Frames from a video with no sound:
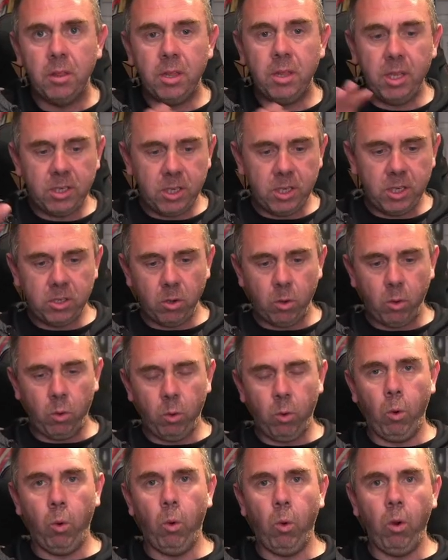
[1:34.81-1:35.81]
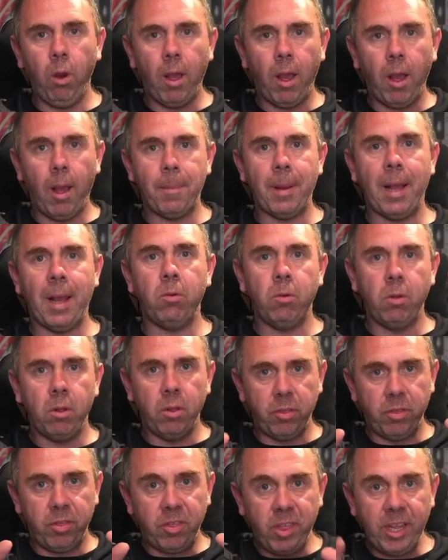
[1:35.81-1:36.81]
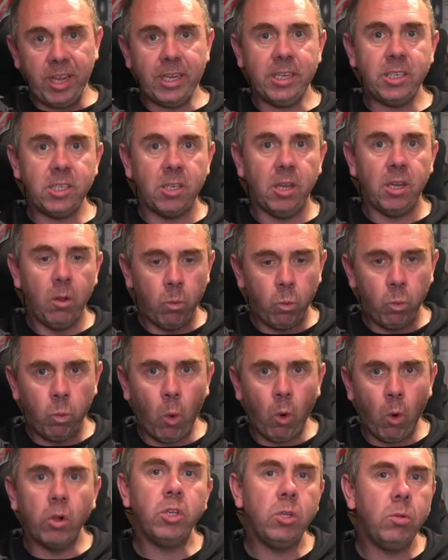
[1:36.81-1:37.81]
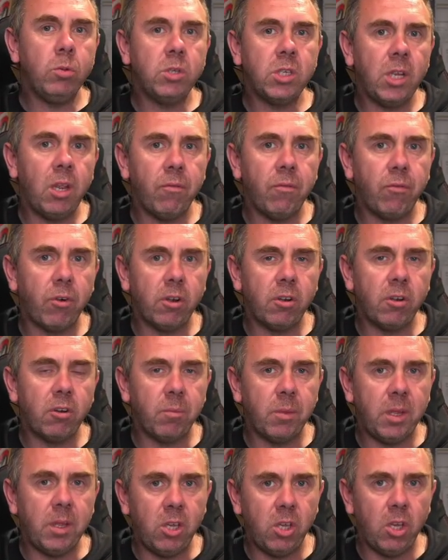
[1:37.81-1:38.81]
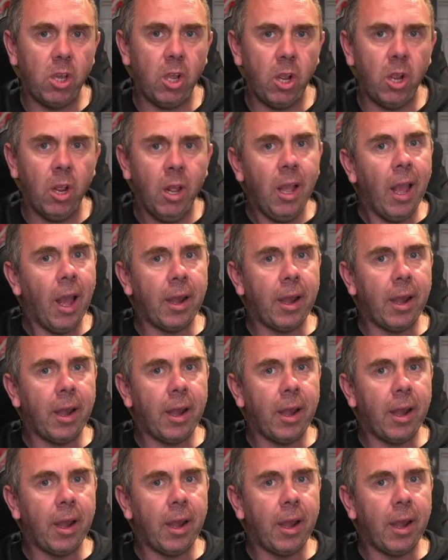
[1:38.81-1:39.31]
This is all about this, what you see in front of me here,